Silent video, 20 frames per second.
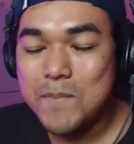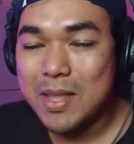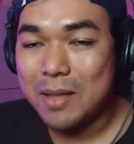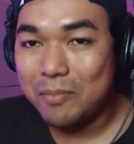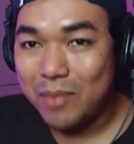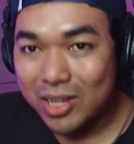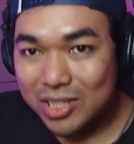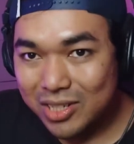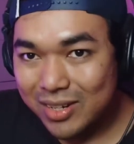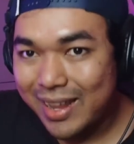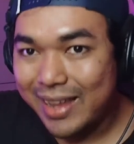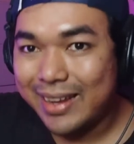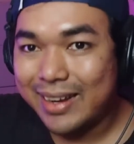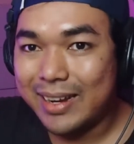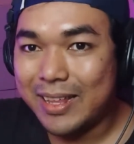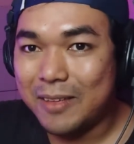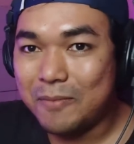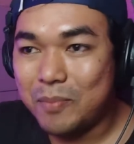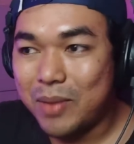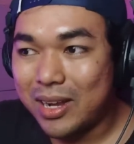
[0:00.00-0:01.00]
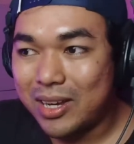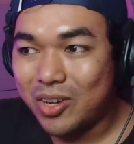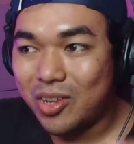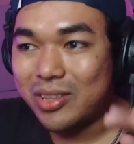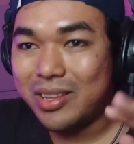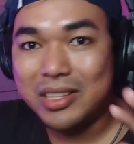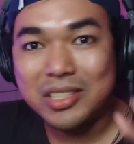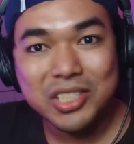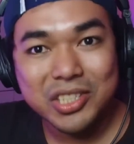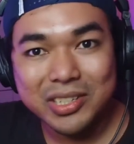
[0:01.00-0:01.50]
Much likely, but
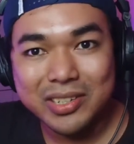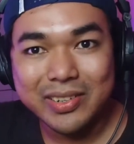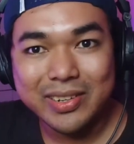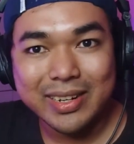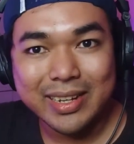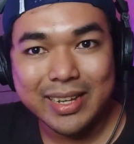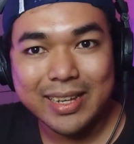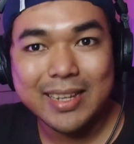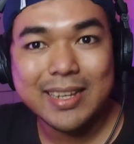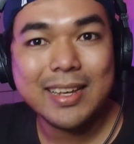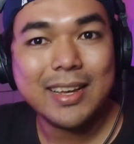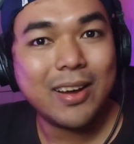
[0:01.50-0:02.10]
not in generally.